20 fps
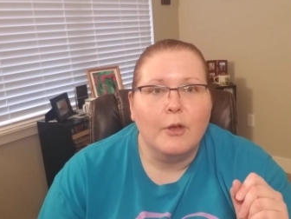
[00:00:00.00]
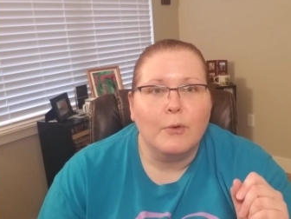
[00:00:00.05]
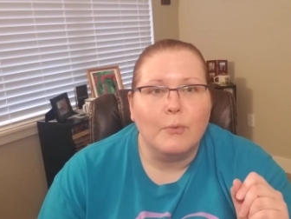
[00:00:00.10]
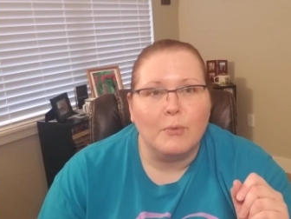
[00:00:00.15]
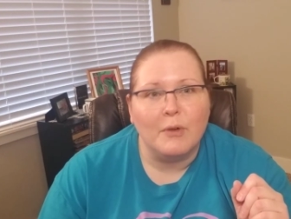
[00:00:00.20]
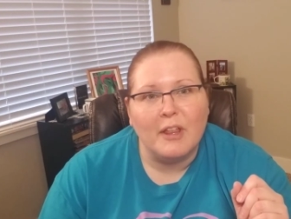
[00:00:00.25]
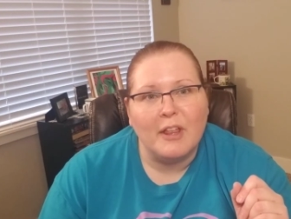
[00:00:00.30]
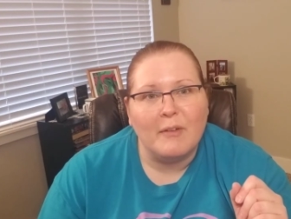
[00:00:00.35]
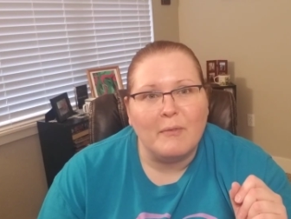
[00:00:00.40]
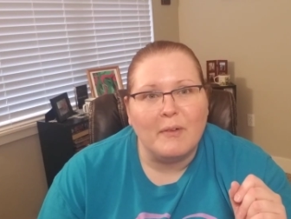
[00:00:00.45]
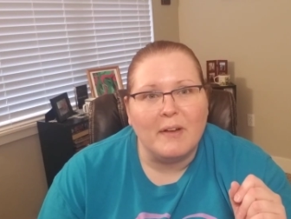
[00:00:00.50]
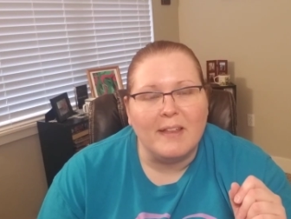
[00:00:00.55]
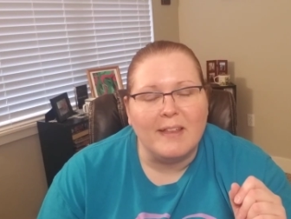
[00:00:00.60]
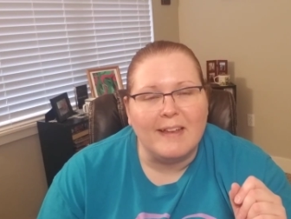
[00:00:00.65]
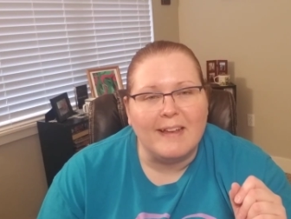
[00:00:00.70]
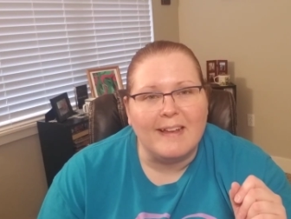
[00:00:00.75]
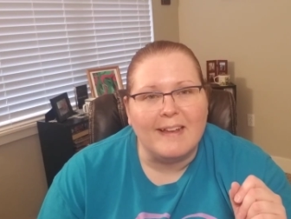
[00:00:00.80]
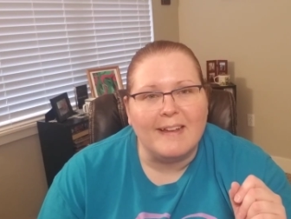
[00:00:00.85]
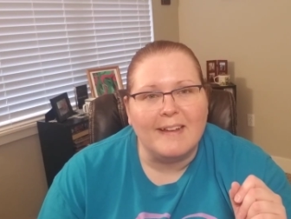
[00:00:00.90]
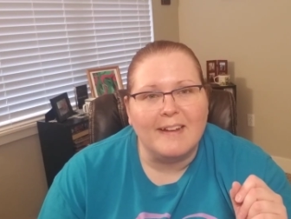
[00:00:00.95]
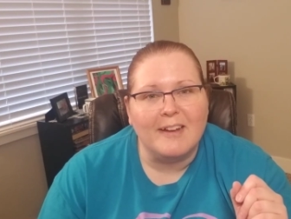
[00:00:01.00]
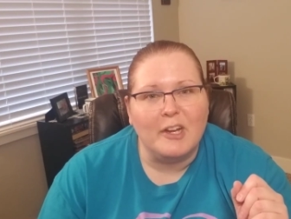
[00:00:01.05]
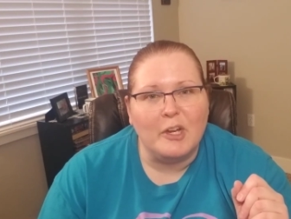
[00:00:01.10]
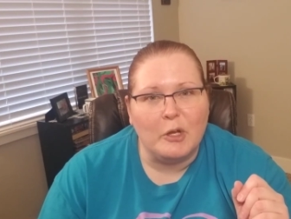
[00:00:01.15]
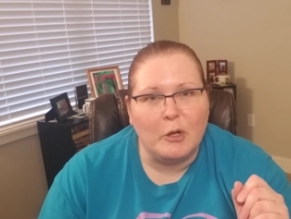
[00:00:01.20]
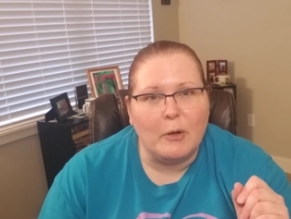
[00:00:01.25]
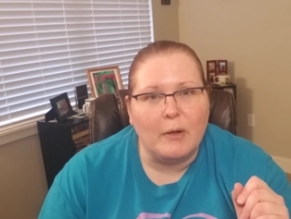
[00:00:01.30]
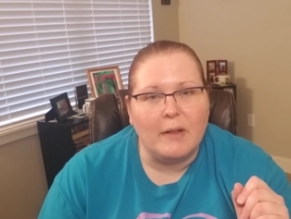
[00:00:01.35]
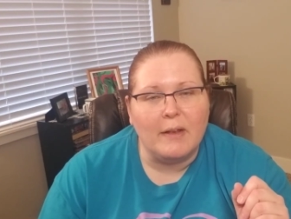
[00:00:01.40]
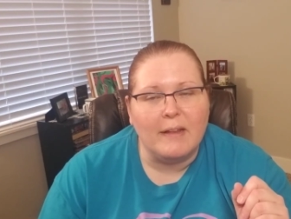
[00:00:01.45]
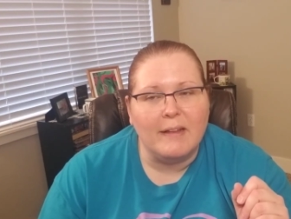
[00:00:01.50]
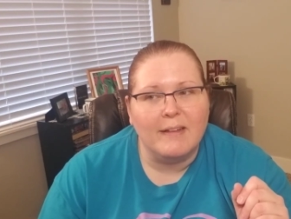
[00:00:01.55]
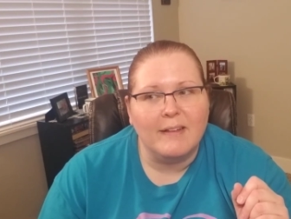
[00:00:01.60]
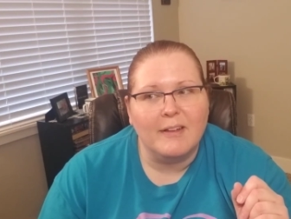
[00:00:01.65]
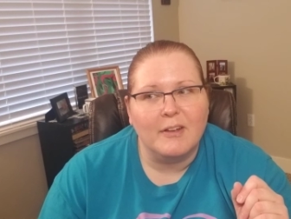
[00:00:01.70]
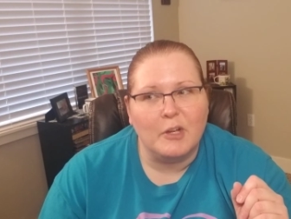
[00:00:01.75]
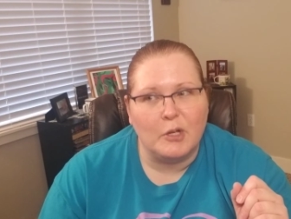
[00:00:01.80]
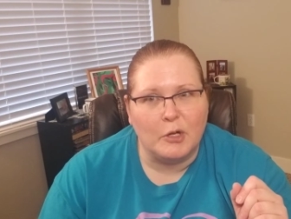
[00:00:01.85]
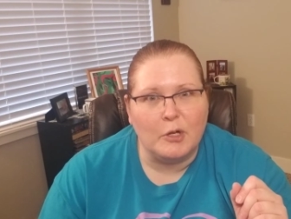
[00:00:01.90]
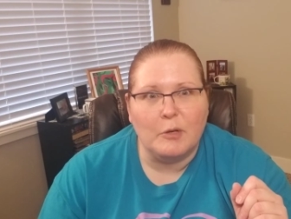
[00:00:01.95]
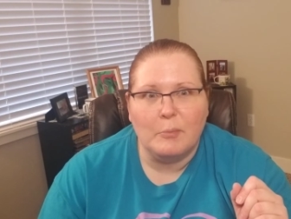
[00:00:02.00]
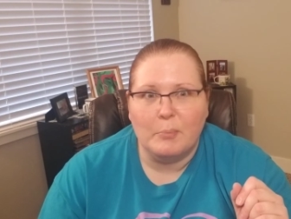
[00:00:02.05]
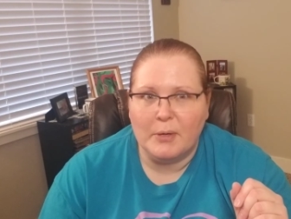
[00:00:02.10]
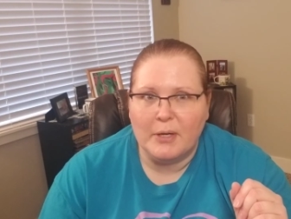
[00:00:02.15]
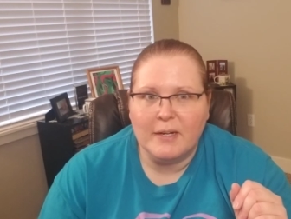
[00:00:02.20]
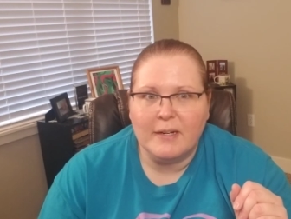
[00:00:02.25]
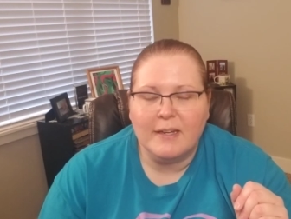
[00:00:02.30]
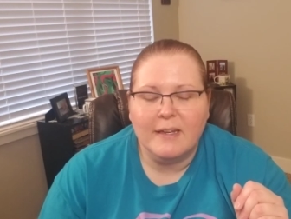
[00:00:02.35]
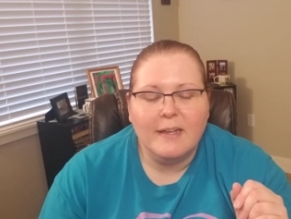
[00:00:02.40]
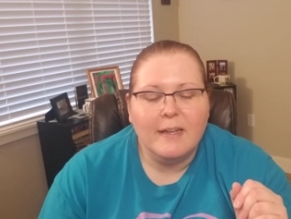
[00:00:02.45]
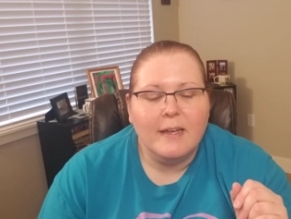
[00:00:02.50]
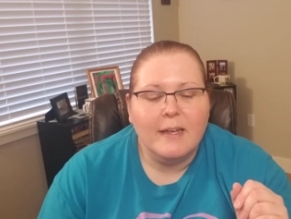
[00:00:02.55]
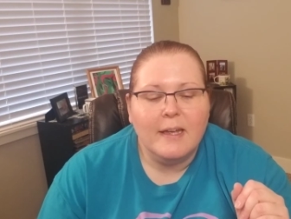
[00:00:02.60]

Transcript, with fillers: really, really good, good book.